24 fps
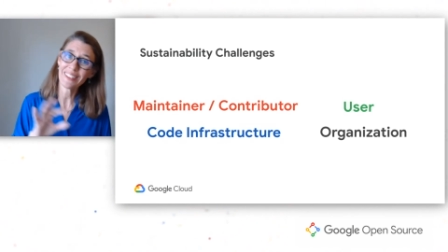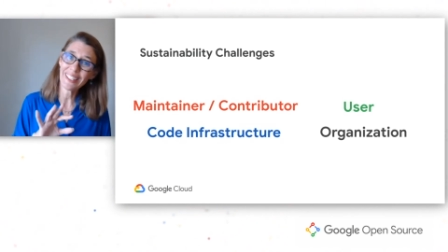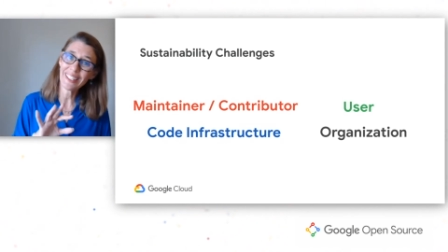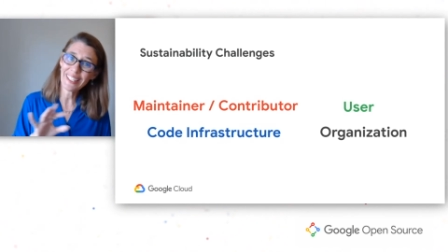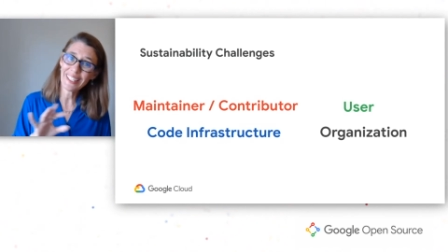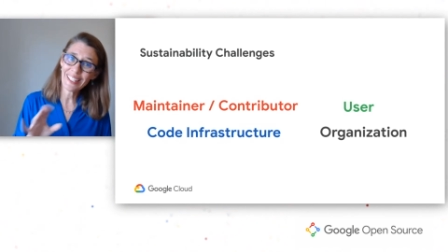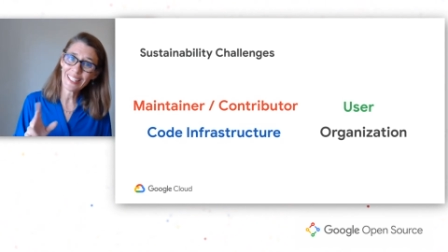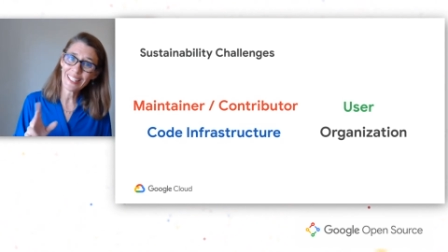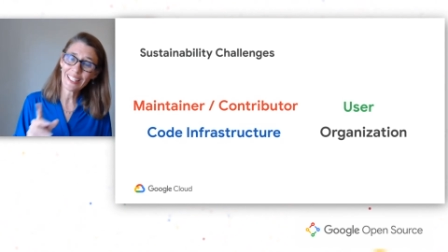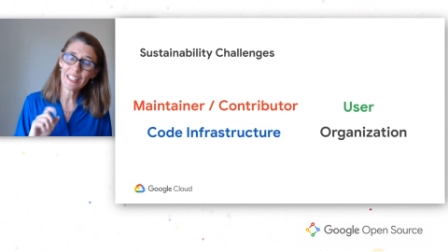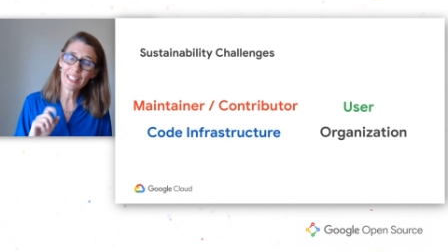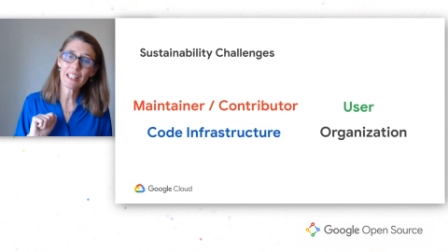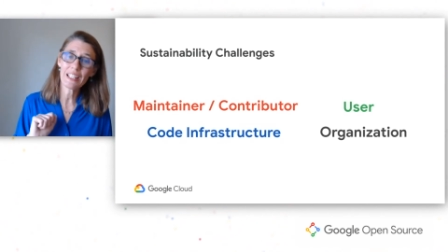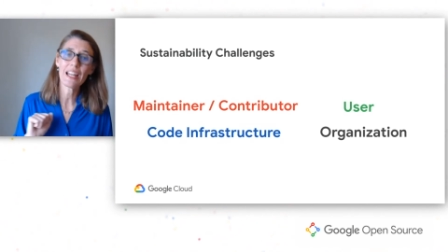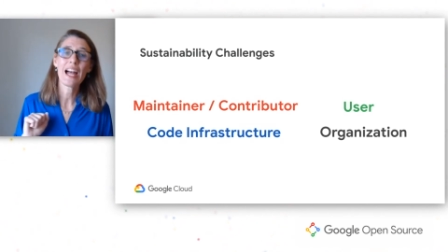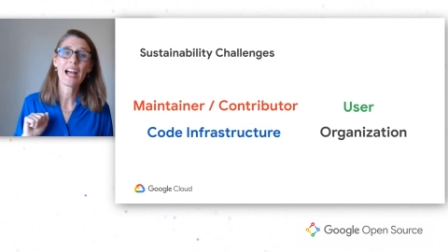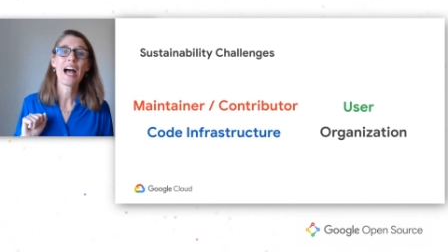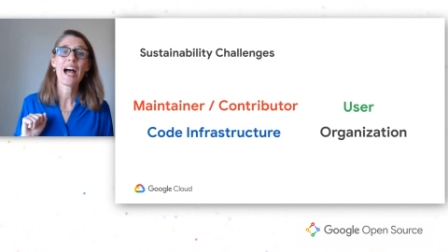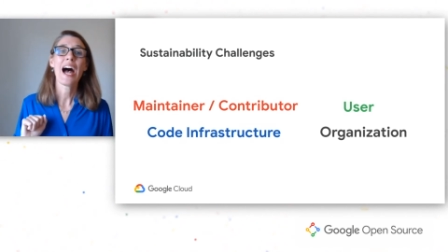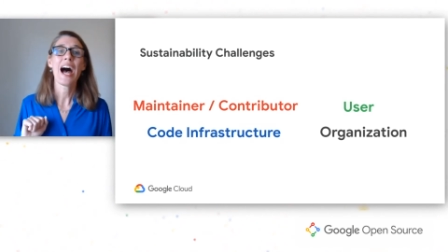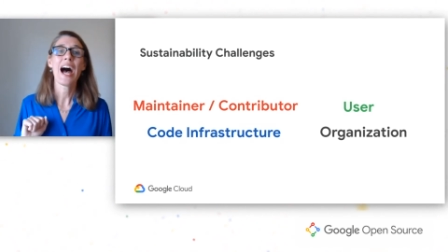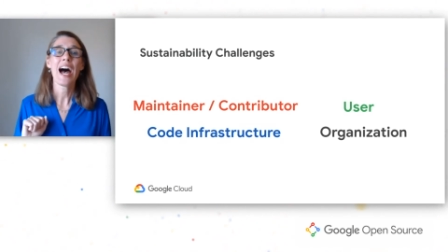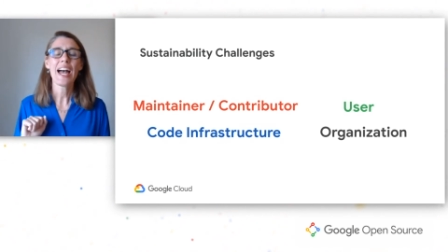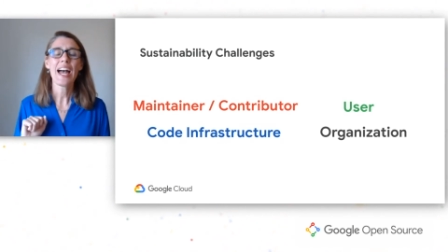yeah,
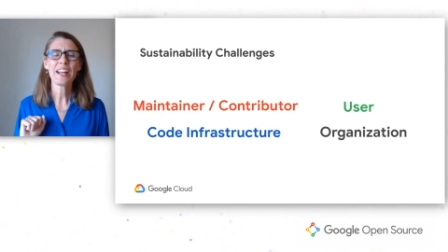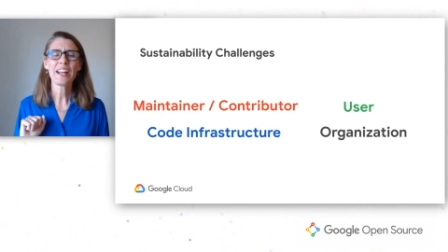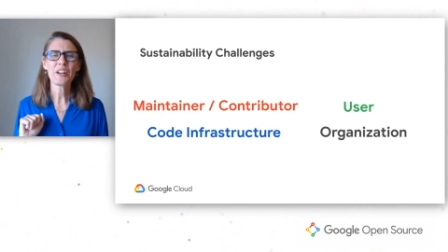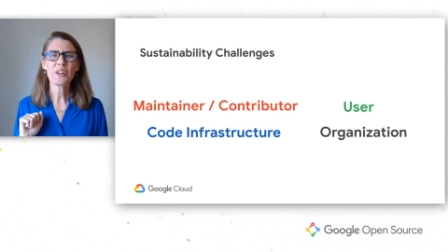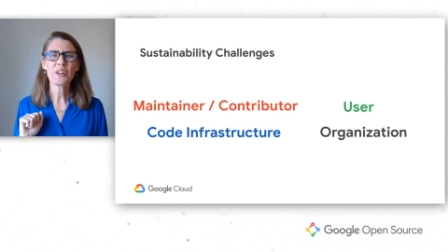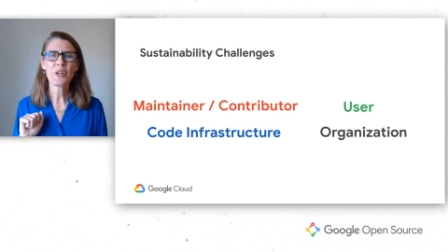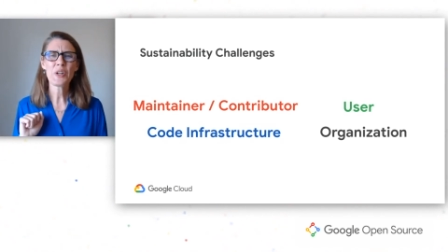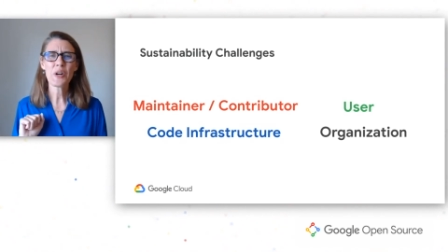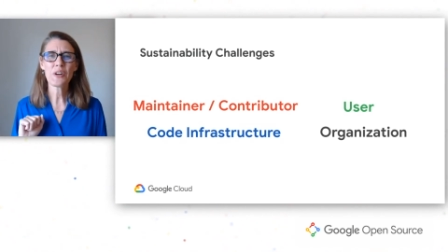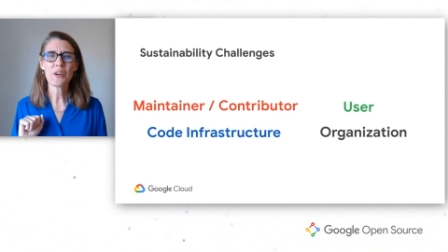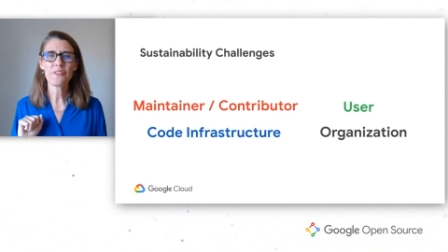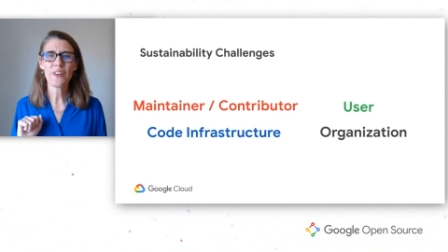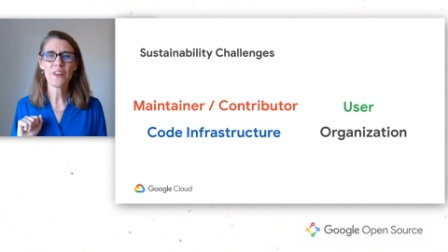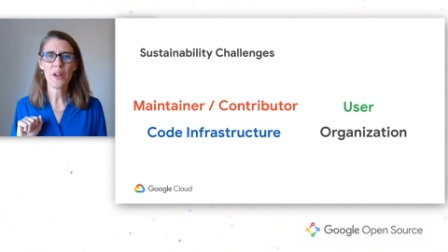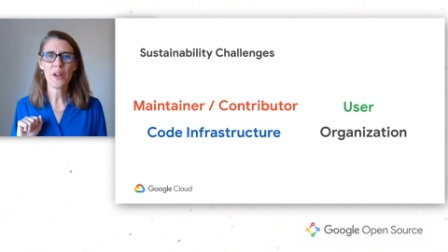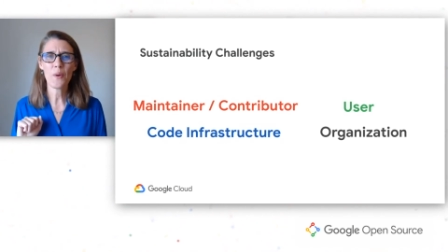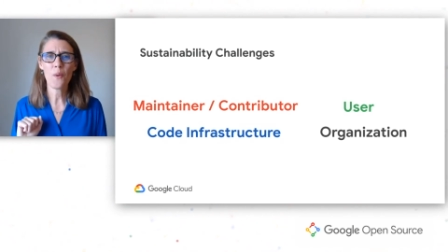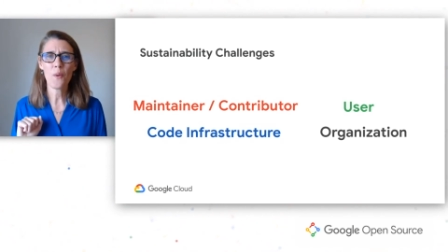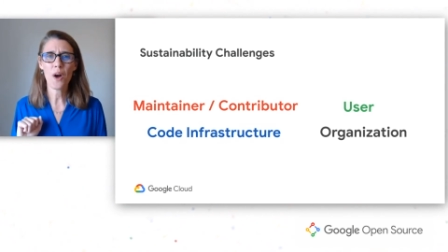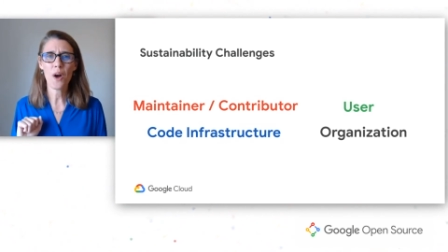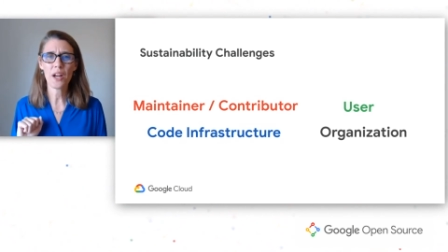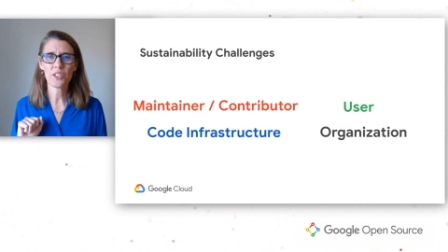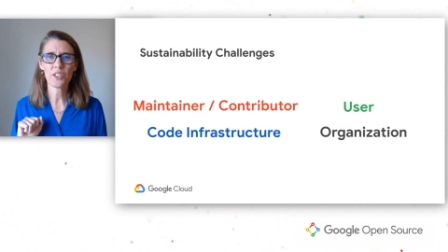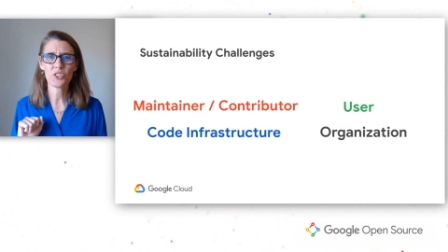I don't know if I
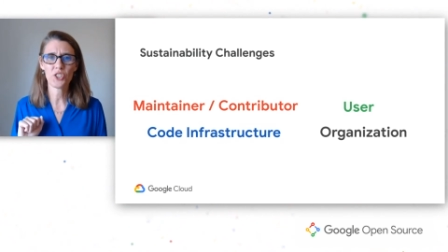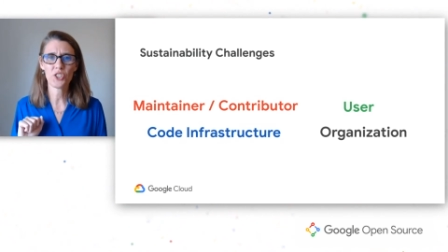want